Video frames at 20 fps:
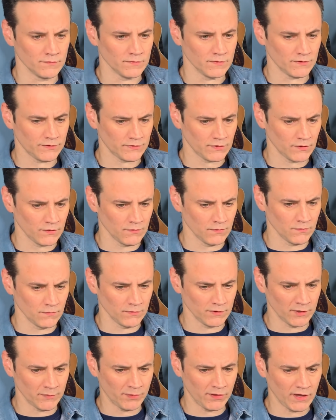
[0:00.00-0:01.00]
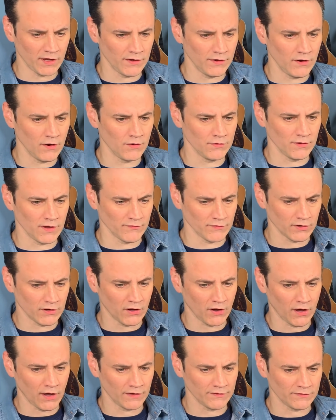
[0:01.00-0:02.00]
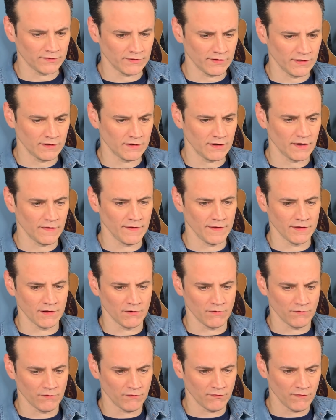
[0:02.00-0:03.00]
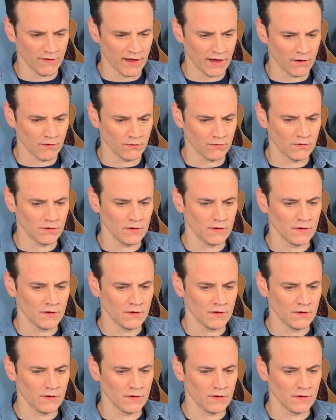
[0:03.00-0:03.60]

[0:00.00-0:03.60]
So when you play a note, you have a consonant and then you have a vowel.